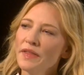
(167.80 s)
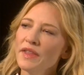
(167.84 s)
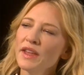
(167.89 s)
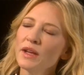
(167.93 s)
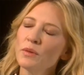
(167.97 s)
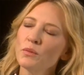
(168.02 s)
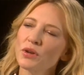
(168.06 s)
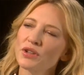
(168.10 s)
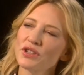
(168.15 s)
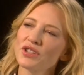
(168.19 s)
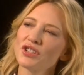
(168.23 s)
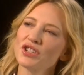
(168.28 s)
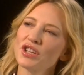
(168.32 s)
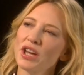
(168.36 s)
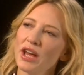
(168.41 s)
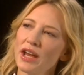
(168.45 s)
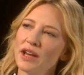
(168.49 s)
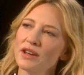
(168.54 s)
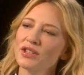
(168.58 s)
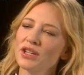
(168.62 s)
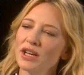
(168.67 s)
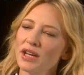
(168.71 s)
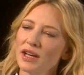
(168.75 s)
think what's
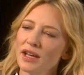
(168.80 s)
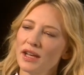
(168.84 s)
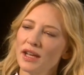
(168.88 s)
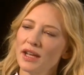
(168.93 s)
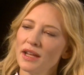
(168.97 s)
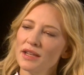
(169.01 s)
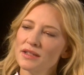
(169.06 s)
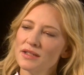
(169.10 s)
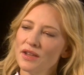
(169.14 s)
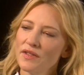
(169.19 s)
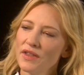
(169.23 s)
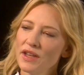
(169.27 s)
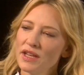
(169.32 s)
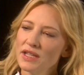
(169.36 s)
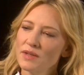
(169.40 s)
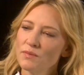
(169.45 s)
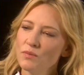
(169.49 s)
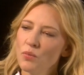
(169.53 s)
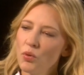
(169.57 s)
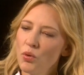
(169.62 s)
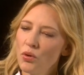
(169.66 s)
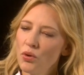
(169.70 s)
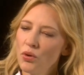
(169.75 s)
changing is that there's
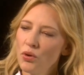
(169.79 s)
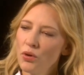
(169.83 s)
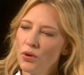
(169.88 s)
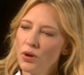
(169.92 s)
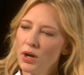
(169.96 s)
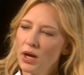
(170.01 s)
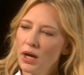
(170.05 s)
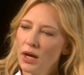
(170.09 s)
more